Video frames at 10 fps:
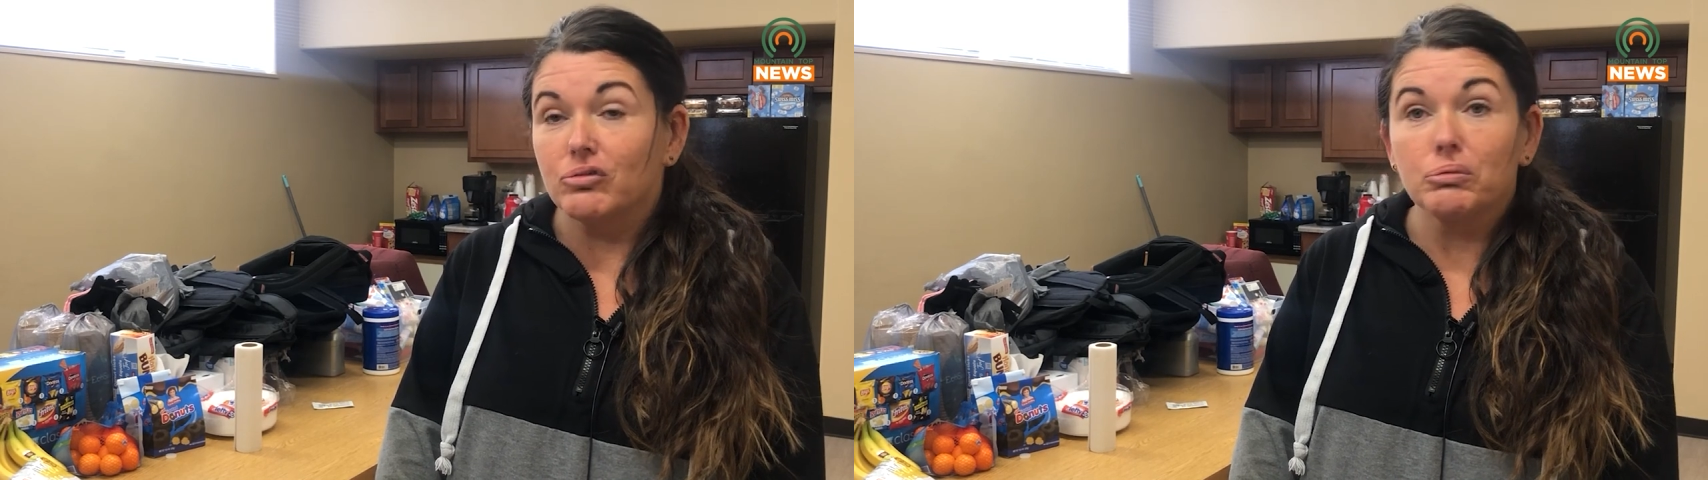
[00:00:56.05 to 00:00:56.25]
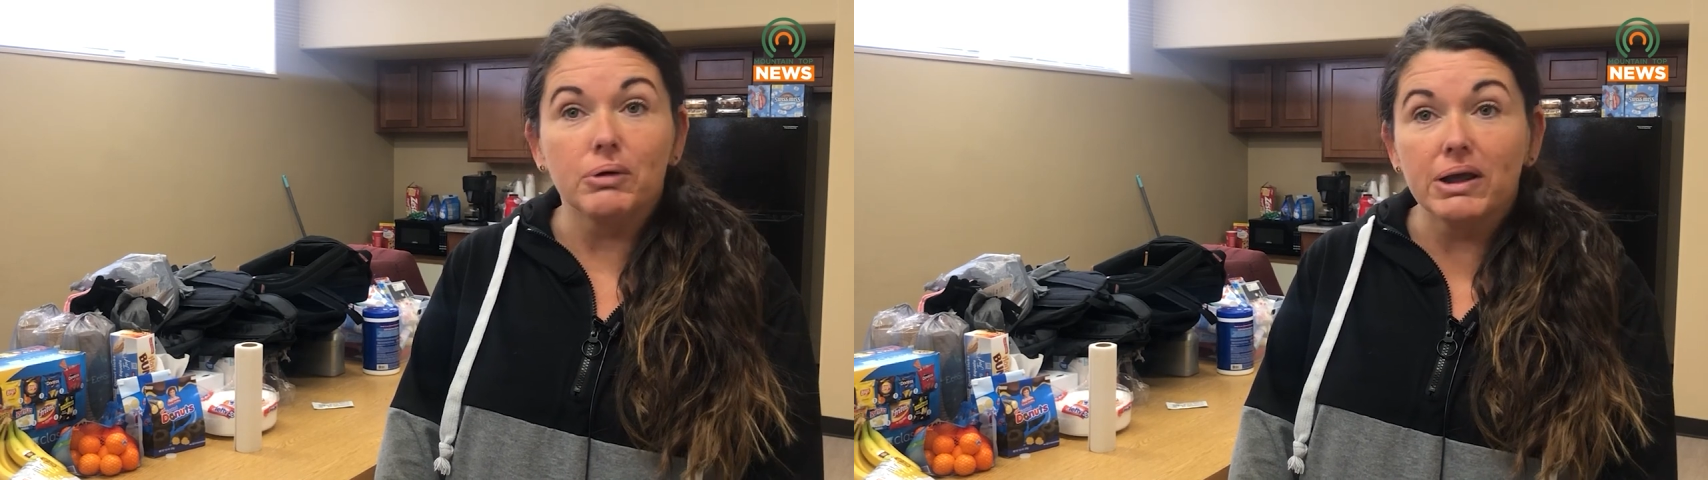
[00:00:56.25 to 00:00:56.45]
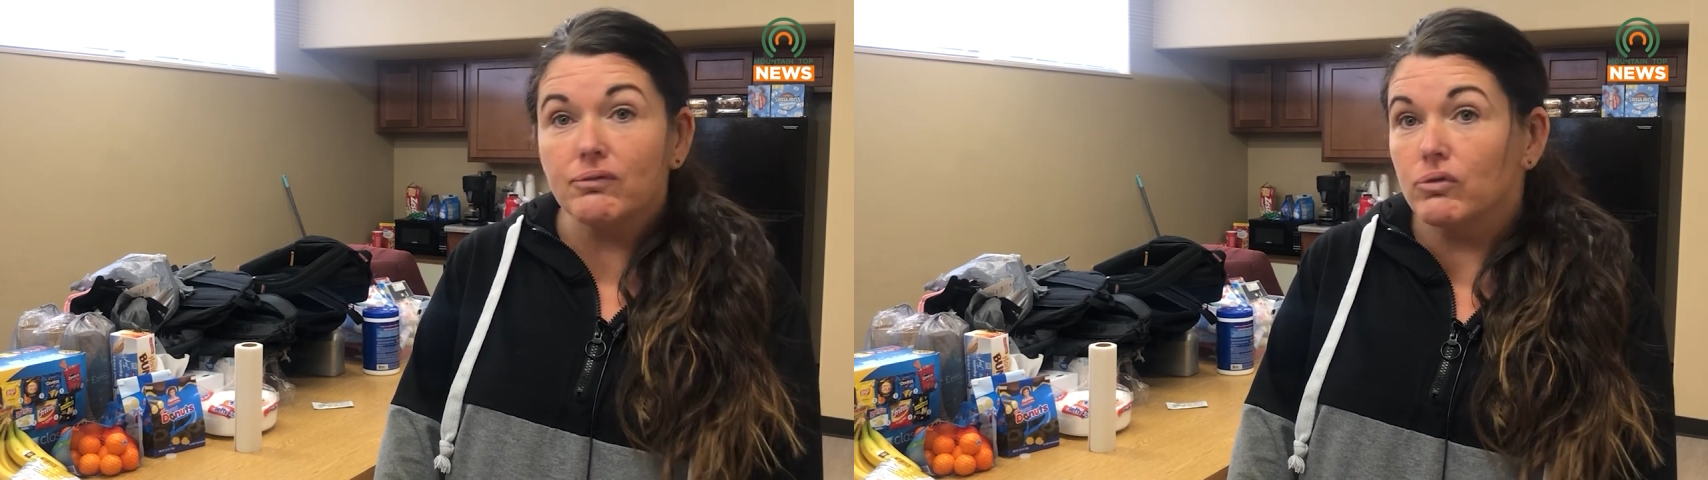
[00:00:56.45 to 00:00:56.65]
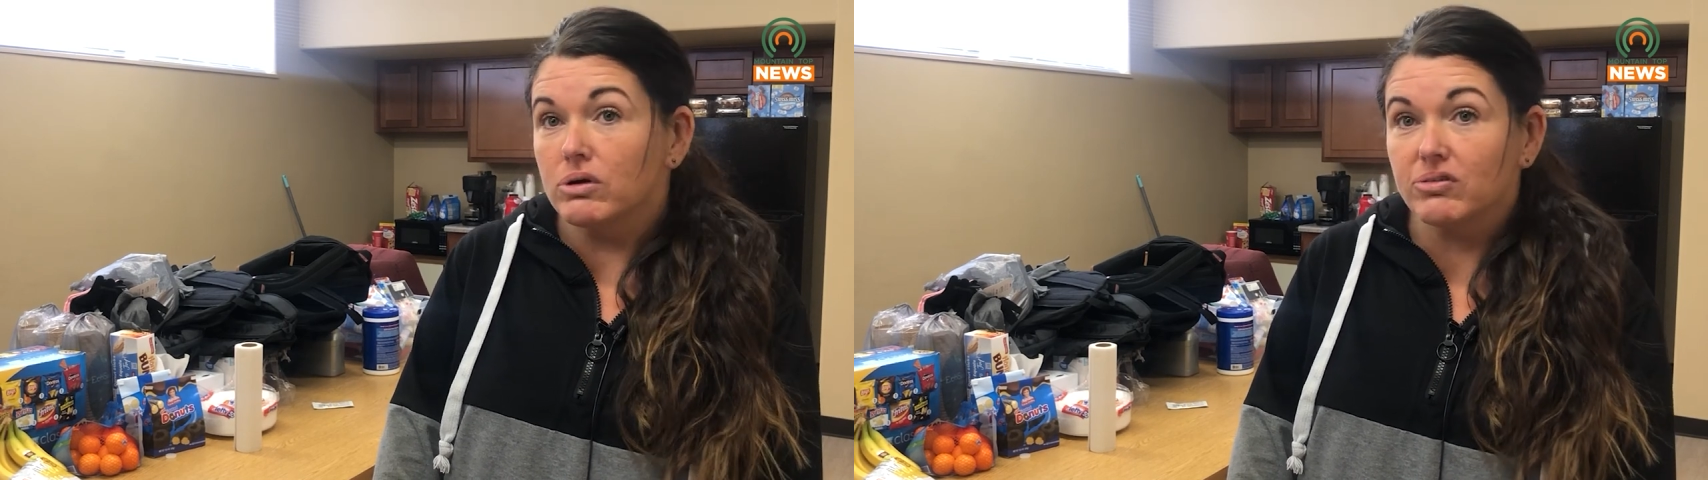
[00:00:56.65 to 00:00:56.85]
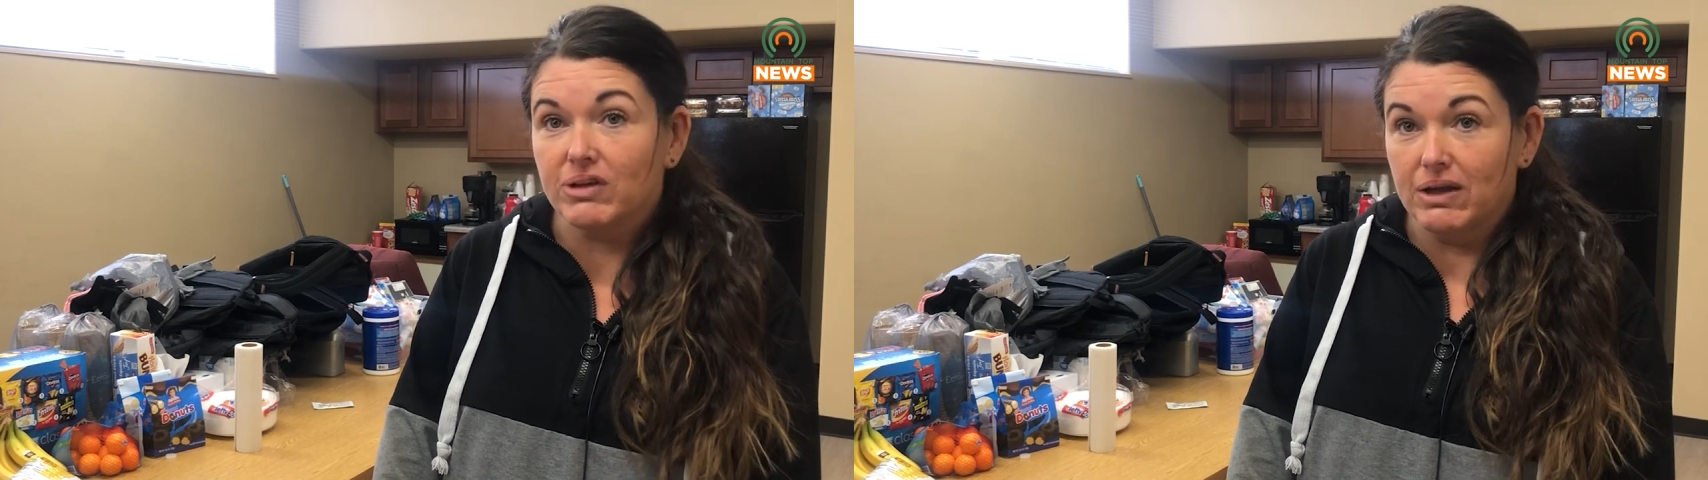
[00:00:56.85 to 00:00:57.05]

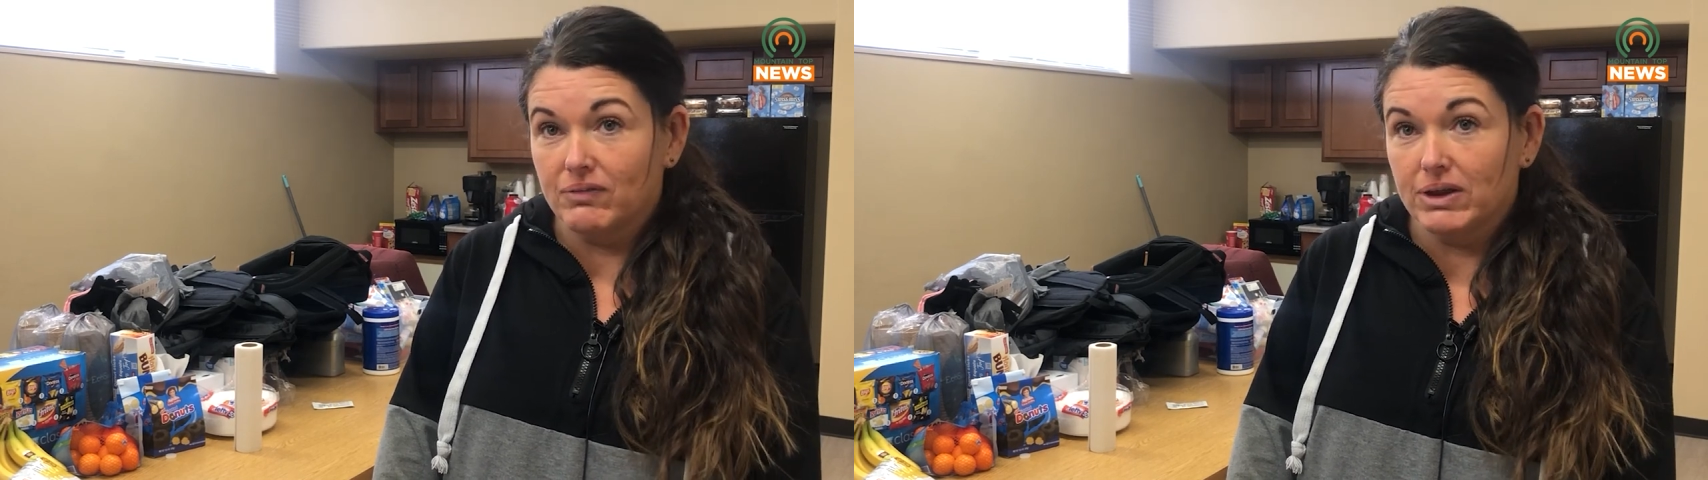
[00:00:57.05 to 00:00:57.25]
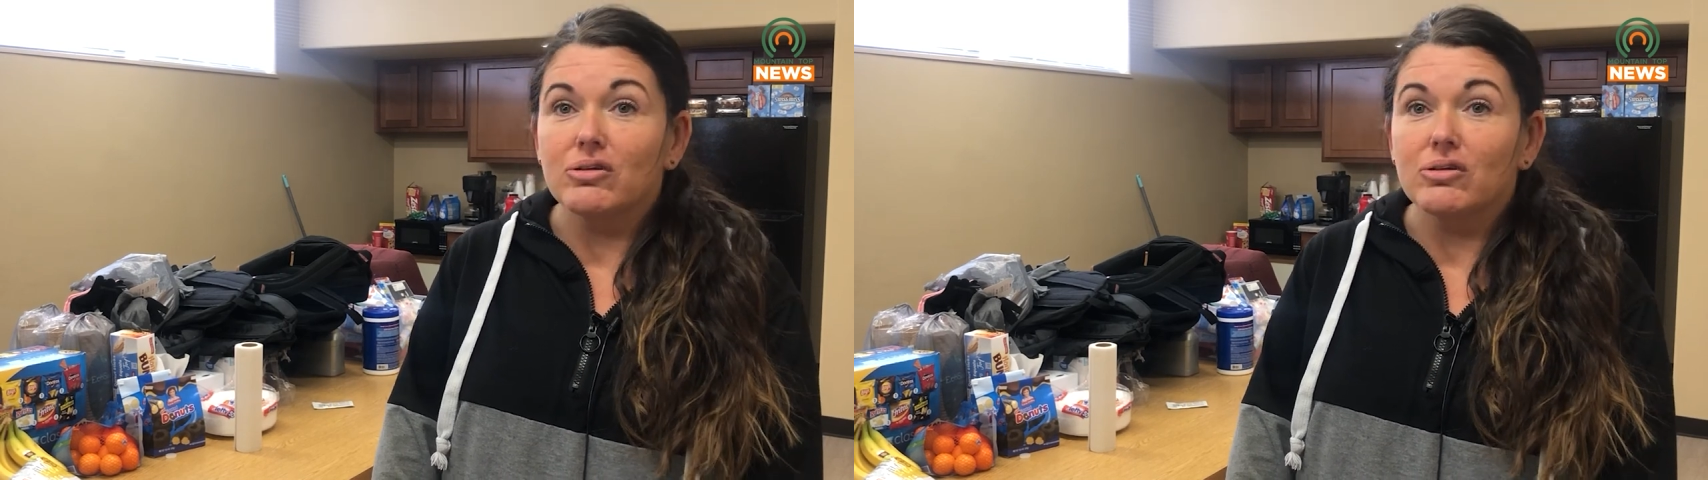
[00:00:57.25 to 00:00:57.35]
24/7.